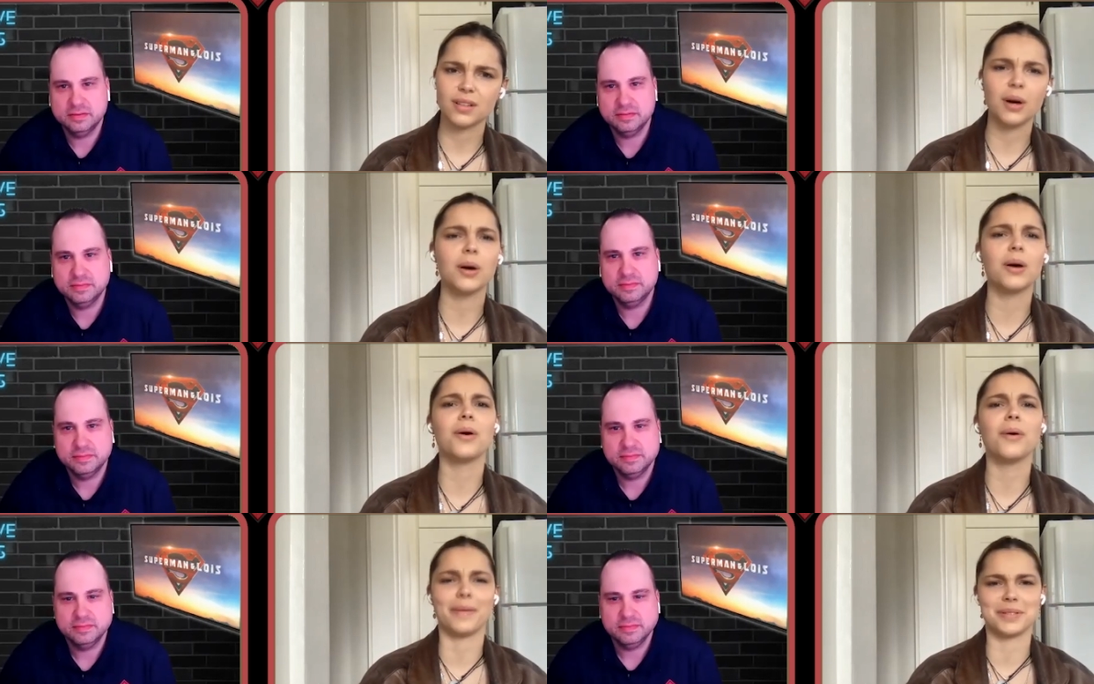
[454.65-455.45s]

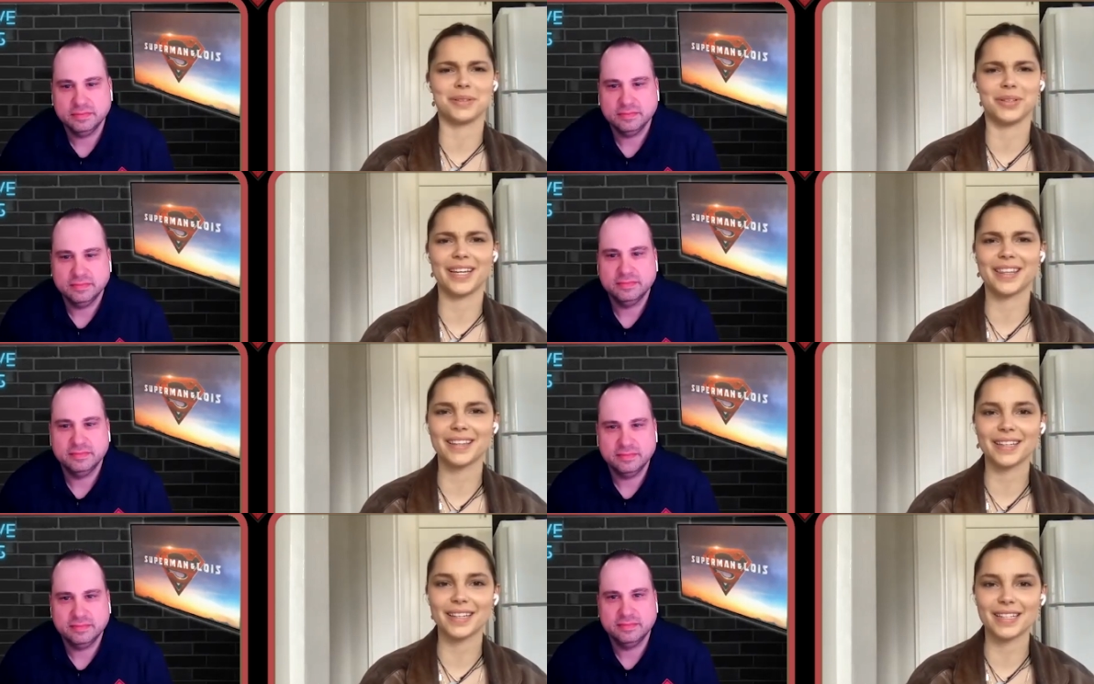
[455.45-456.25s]
Speaker 1: Oh, absolutely. I
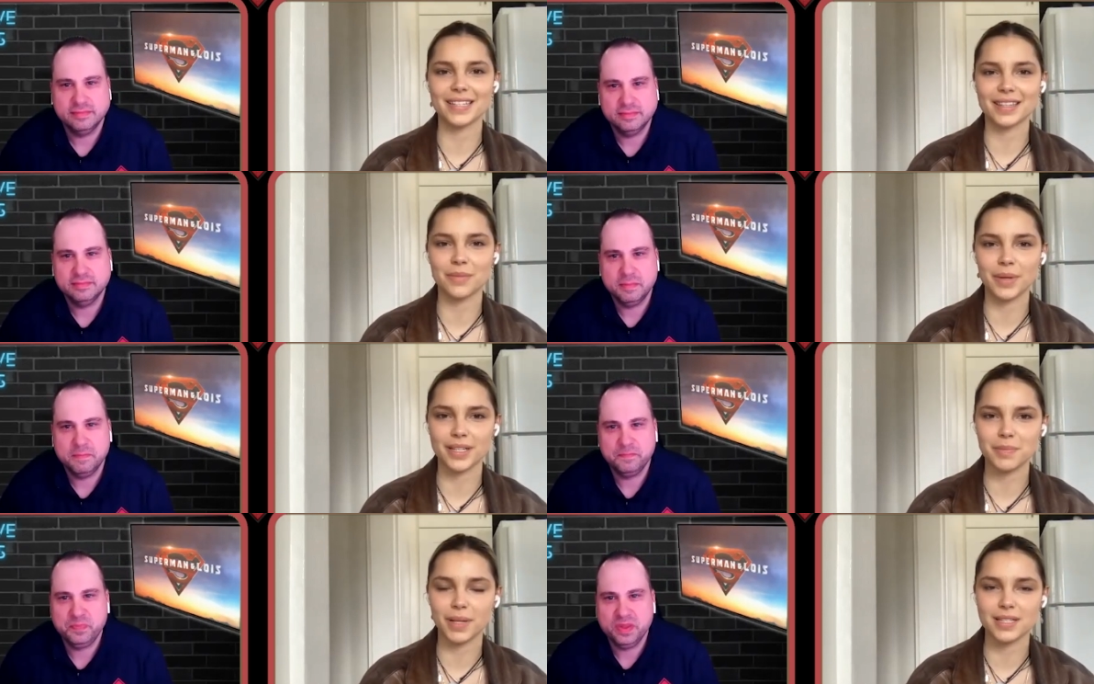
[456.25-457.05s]
think that that's like the
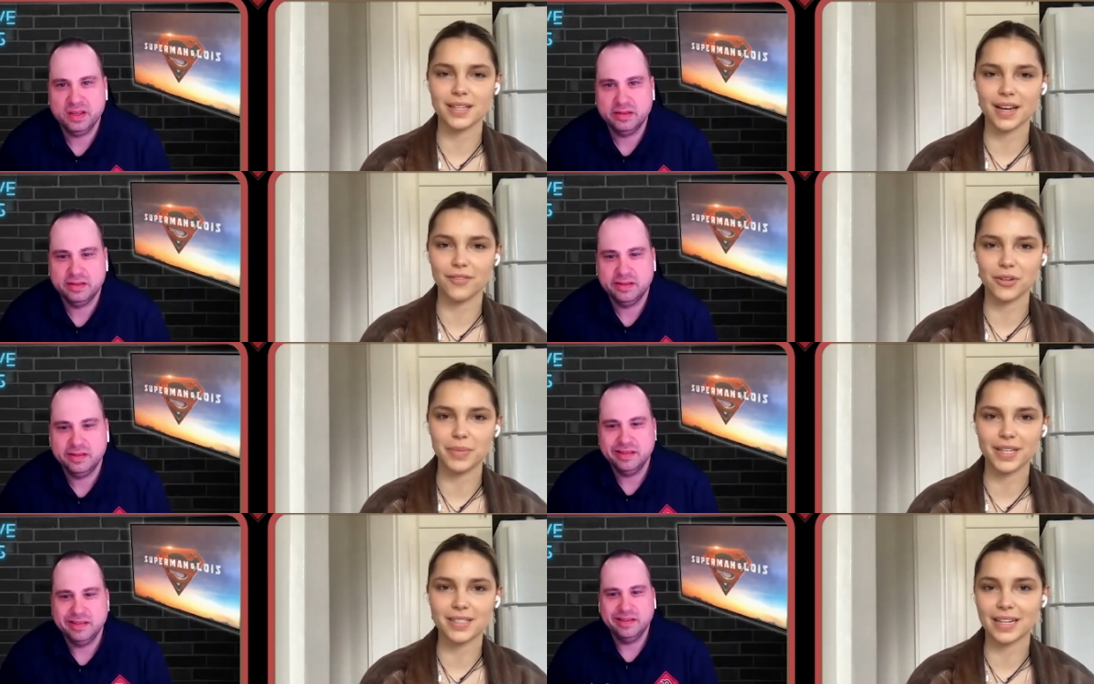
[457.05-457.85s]
biggest blessing ever
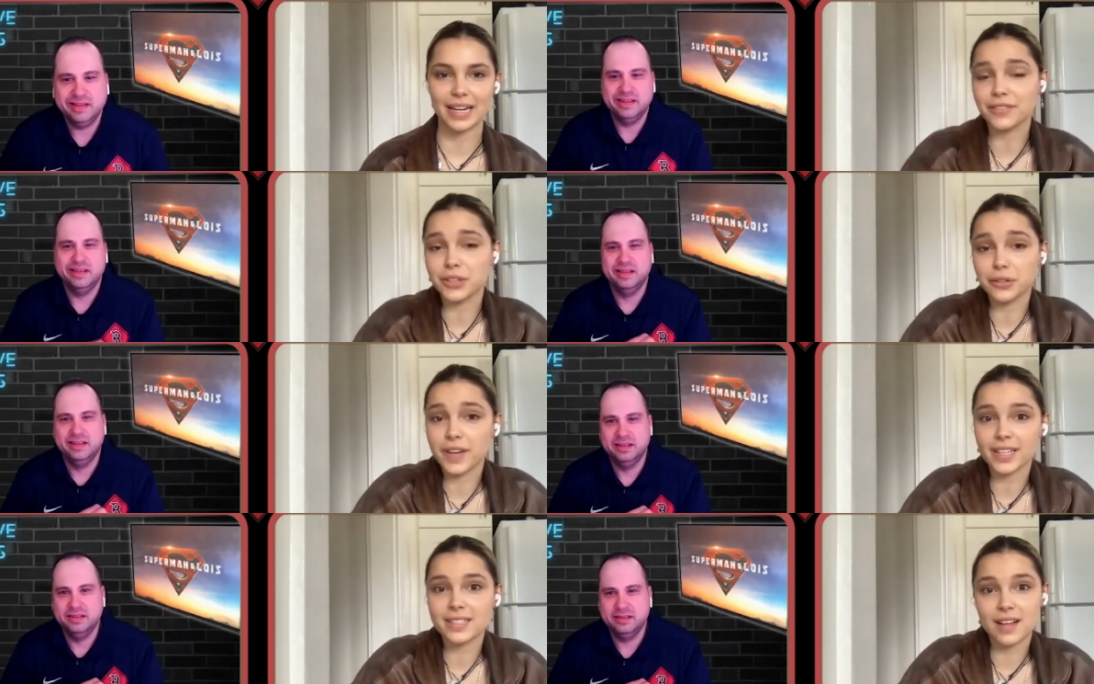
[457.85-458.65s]
because then I have no
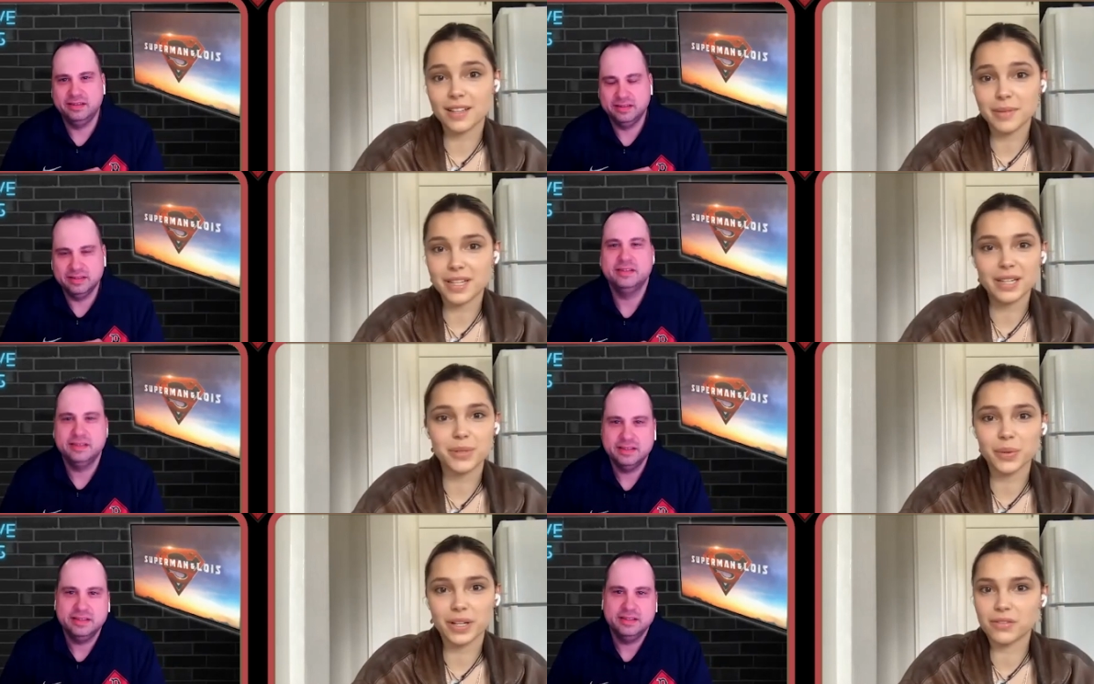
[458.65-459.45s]
fans telling me that
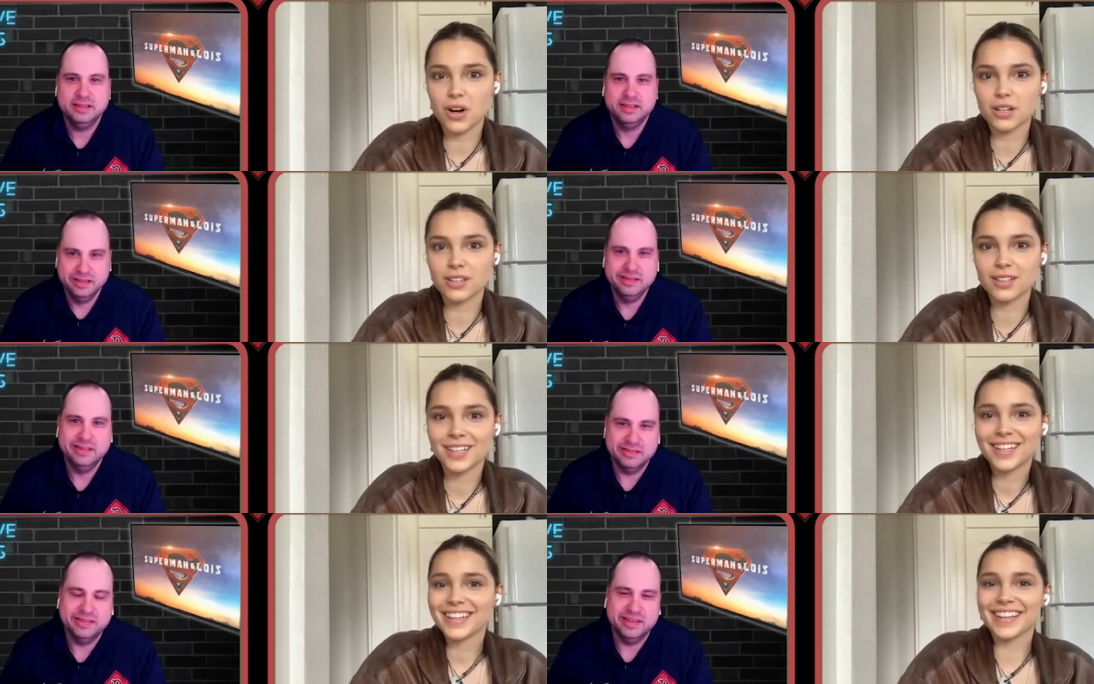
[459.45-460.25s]
I'm doing it wrong.
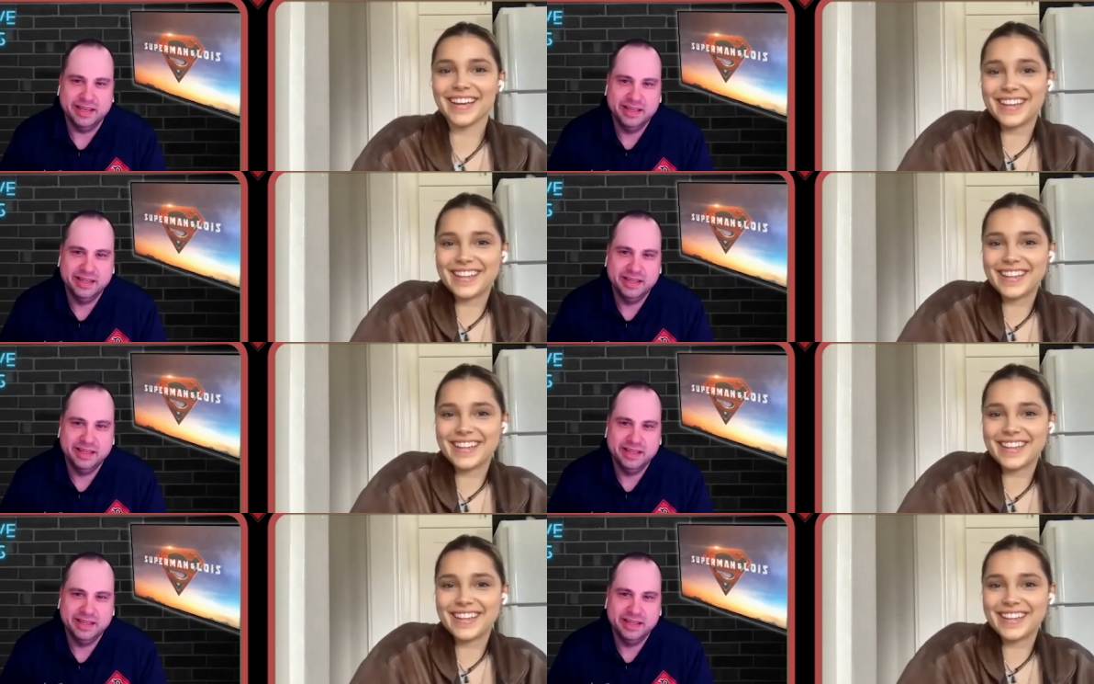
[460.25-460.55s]
Right.